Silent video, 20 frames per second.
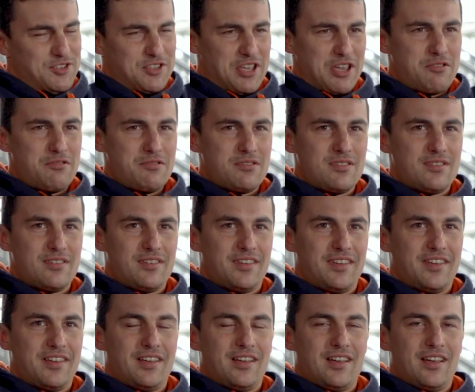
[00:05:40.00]
So,
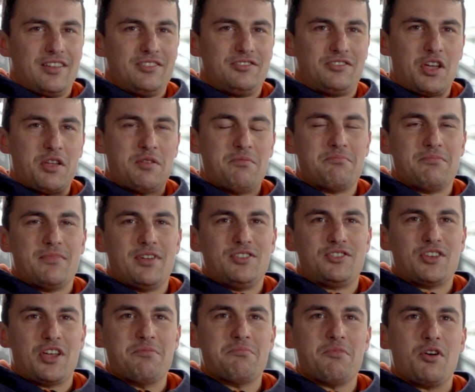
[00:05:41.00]

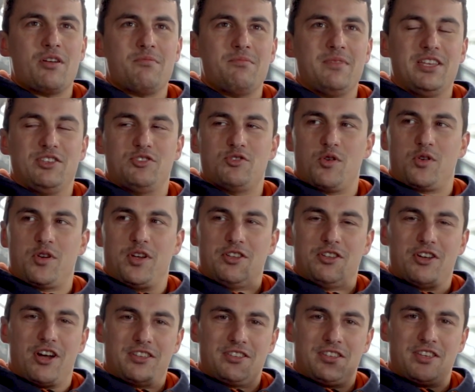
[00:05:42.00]
don't mind me
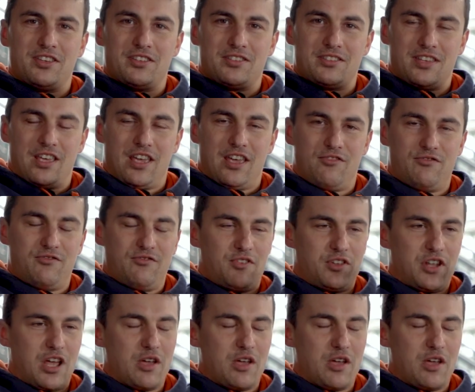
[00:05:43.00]
talking like this. If for